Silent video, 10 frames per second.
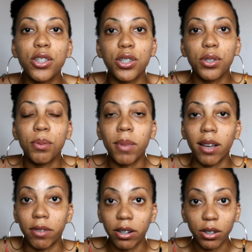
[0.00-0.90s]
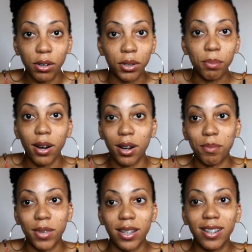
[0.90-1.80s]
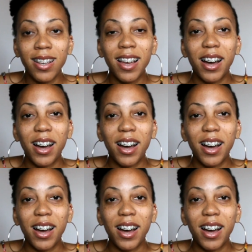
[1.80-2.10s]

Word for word: to my very own apartment.